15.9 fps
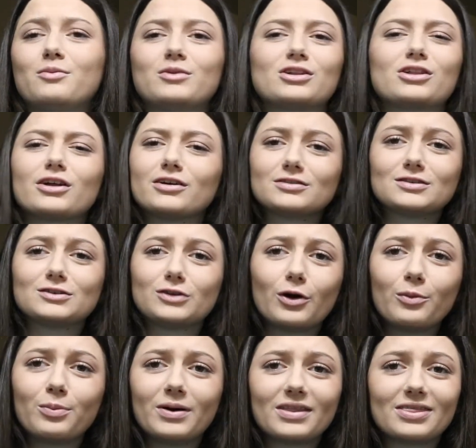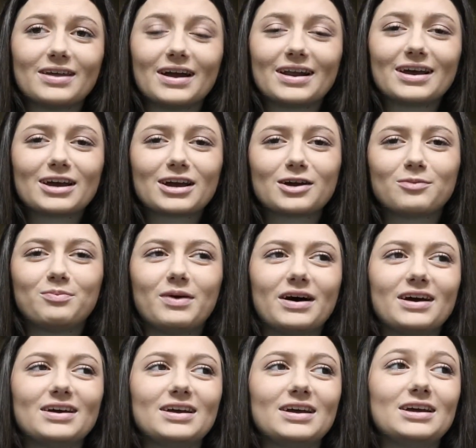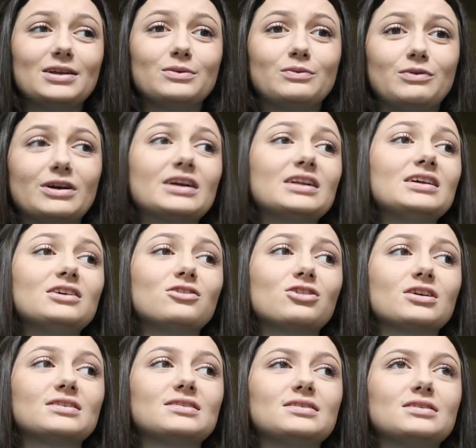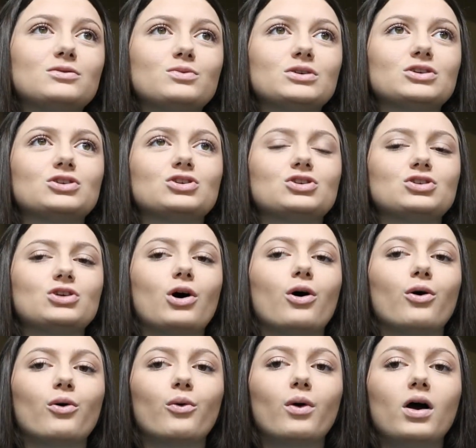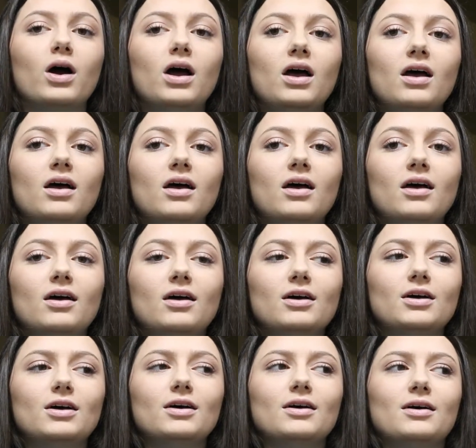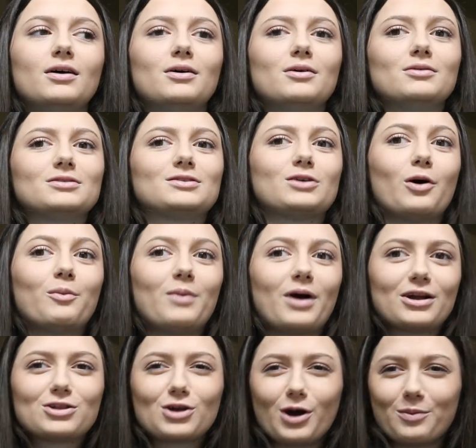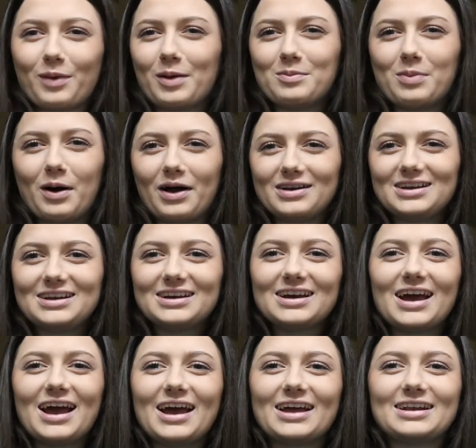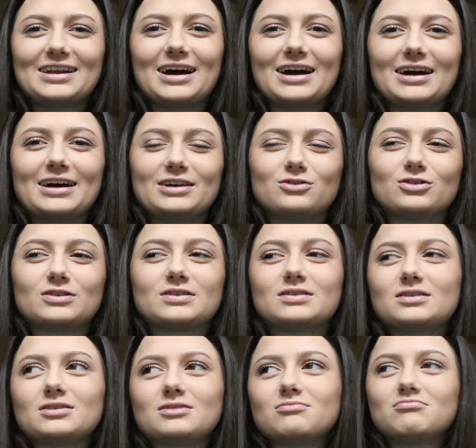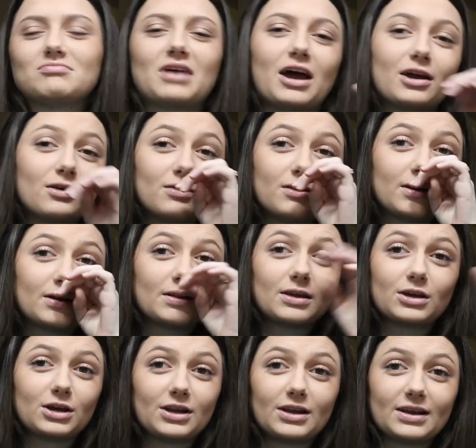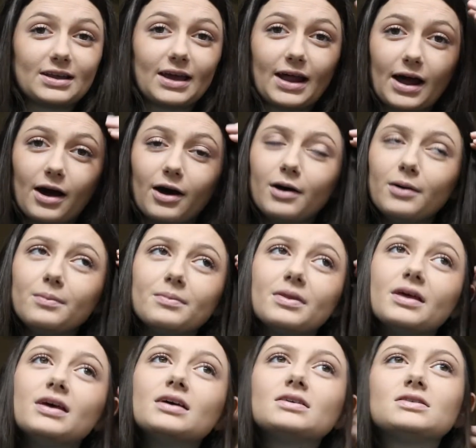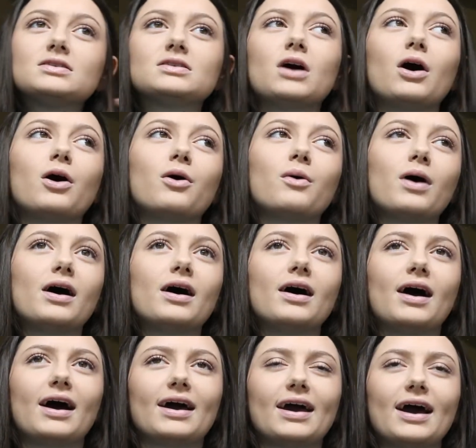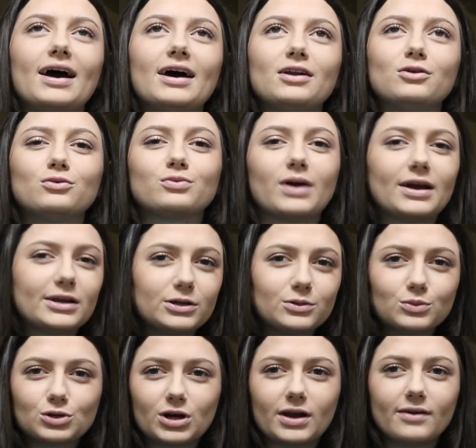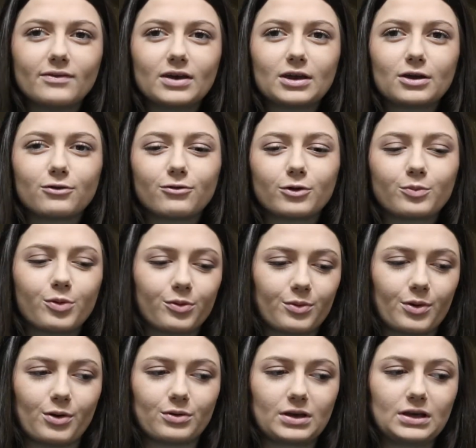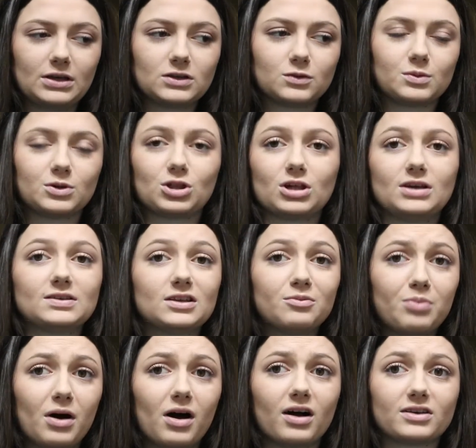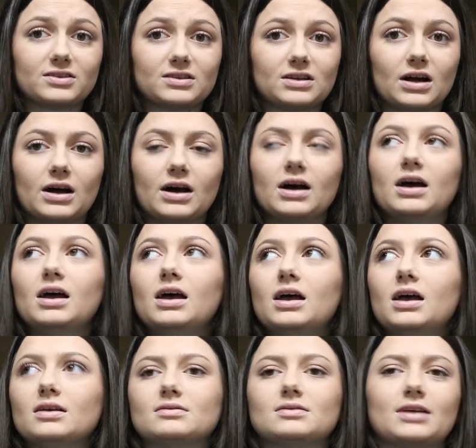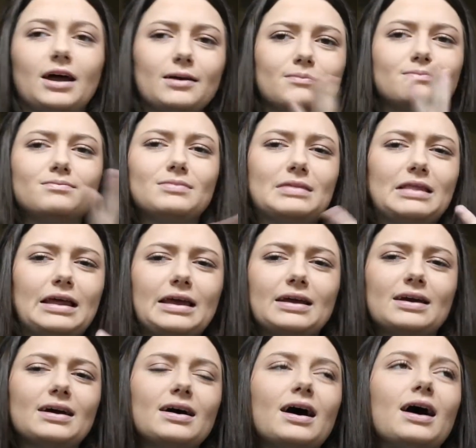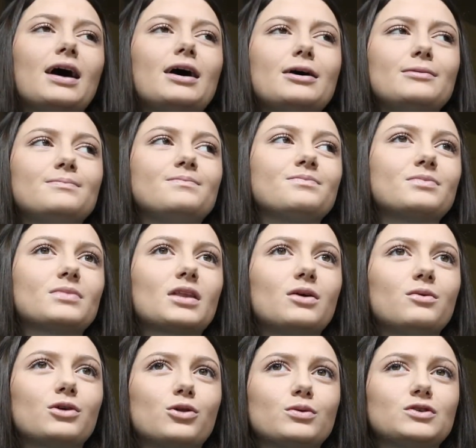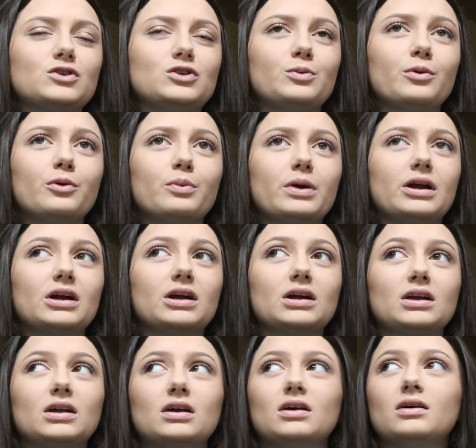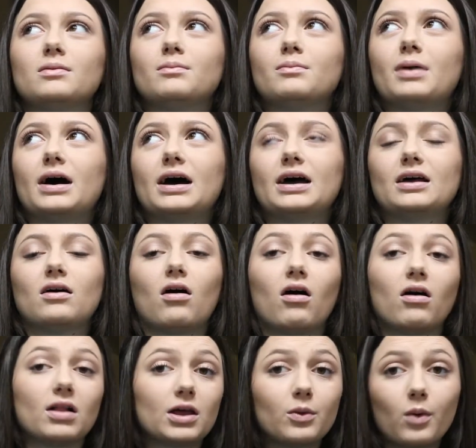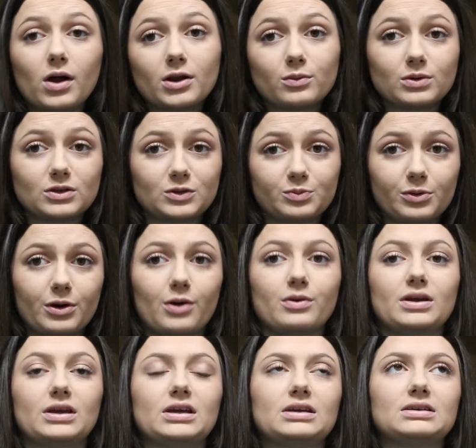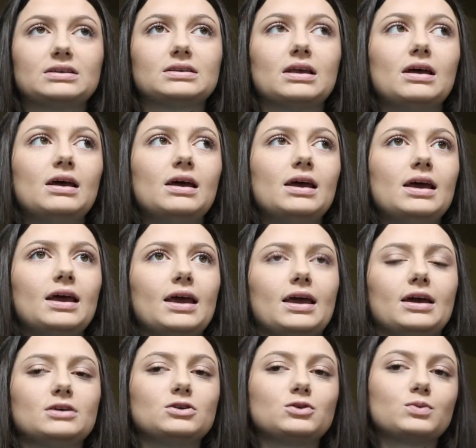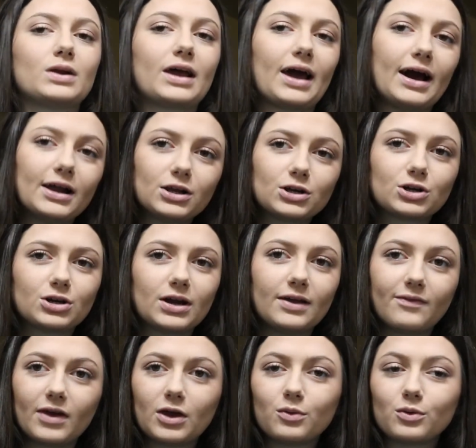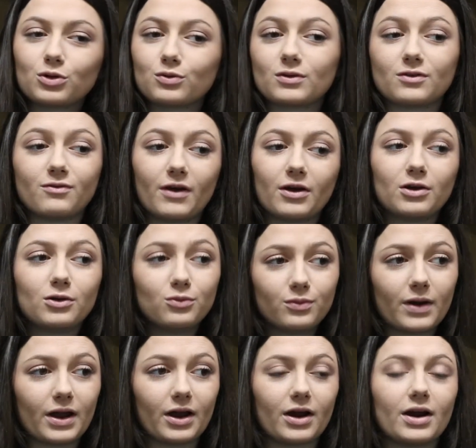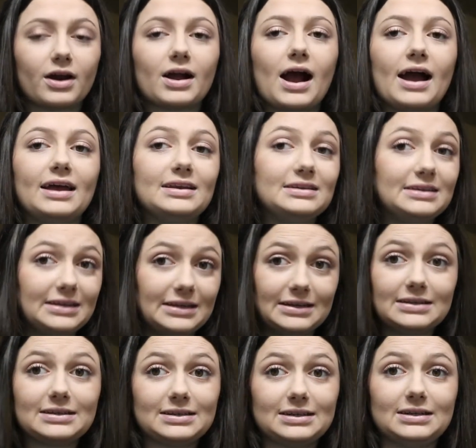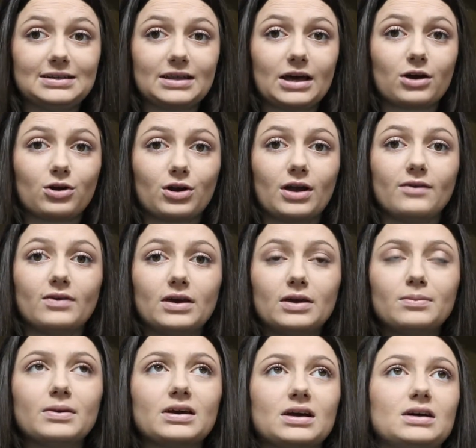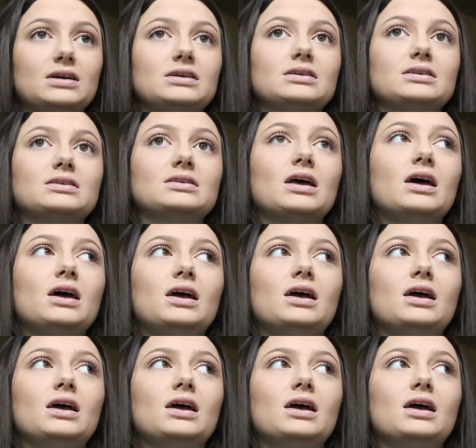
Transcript: which sounds so pathetic, but it really just was so much on my body, and I literally couldn't get up. So I had a random craving for pierogies, which is a pasta type thing, which was super weird, but all I wanted was pierogies. And when I had a craving, which was very rare, I needed to eat that craving because